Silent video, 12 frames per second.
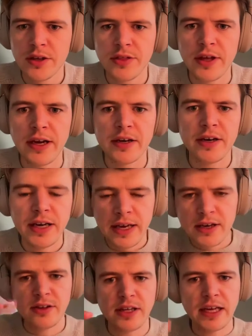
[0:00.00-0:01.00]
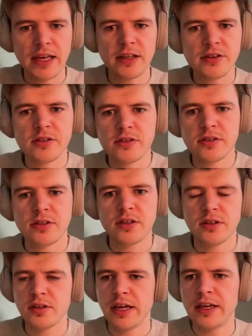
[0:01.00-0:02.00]
Is there anything else?
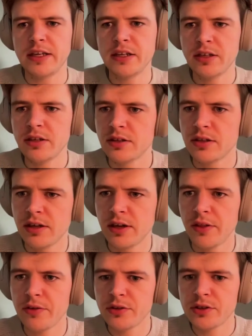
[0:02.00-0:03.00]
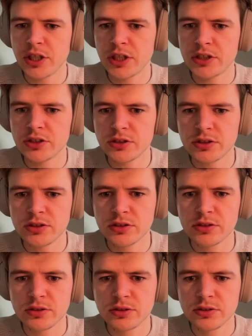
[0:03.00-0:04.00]
Any other changes
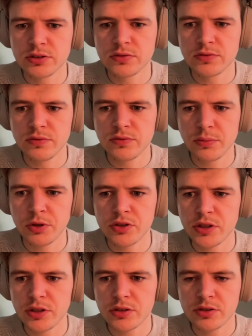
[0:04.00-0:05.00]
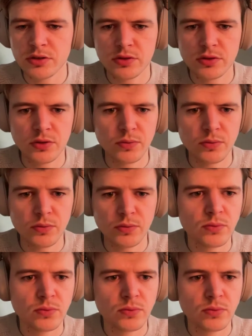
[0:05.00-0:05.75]
from your side? No?